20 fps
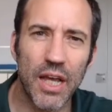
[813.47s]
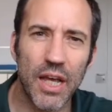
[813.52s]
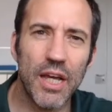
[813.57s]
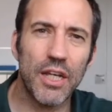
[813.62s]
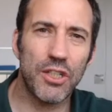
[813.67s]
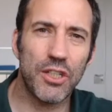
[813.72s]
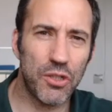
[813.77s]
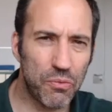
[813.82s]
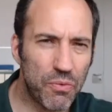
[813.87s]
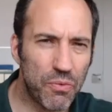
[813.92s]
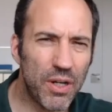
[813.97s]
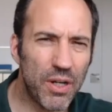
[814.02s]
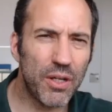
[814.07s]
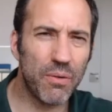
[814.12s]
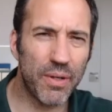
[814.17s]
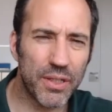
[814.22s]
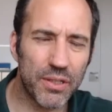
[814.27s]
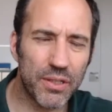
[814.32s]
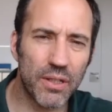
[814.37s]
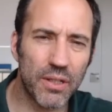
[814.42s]
She's really quite
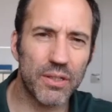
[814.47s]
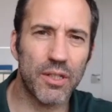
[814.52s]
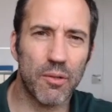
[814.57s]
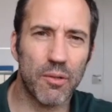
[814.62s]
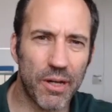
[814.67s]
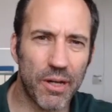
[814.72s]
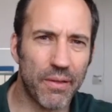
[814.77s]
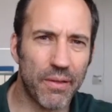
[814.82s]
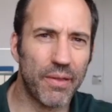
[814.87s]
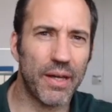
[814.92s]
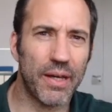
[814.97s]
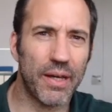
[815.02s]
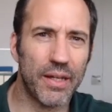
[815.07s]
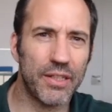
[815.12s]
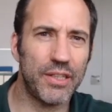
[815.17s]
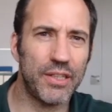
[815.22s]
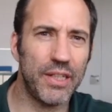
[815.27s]
excited about that, and she